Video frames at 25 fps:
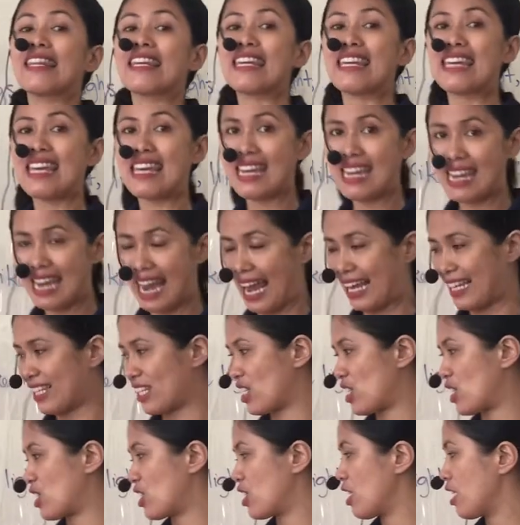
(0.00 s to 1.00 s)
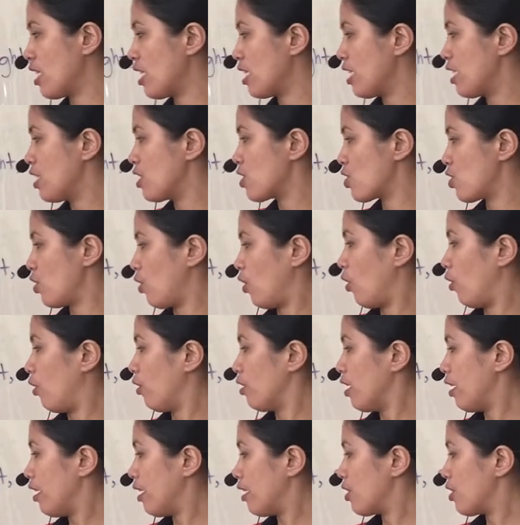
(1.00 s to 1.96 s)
yes so